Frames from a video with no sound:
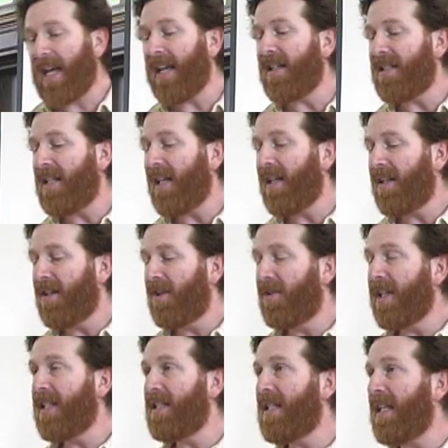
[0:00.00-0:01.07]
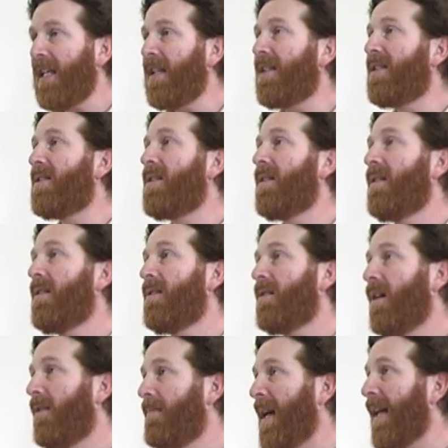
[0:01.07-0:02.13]
18 degrees east
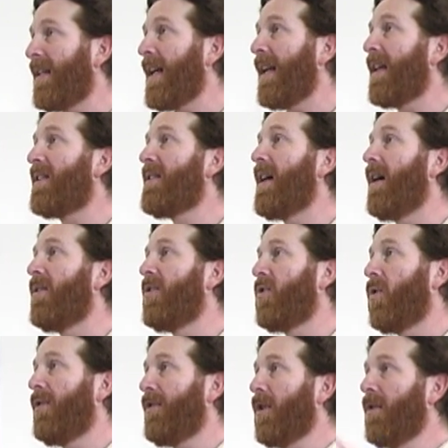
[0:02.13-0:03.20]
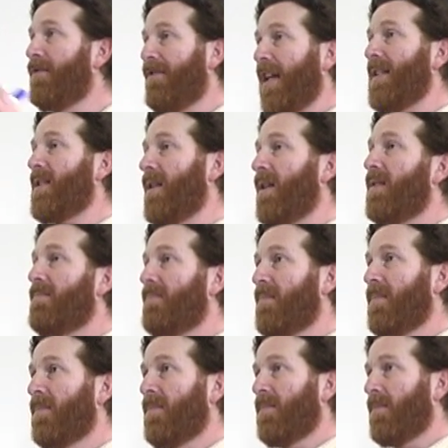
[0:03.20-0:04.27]
of magnetic south. So if you're facing
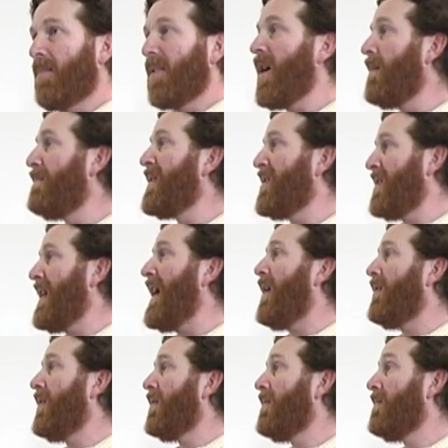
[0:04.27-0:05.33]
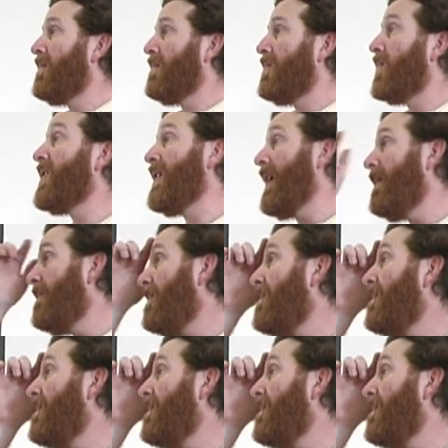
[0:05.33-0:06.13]
compass south, what's that?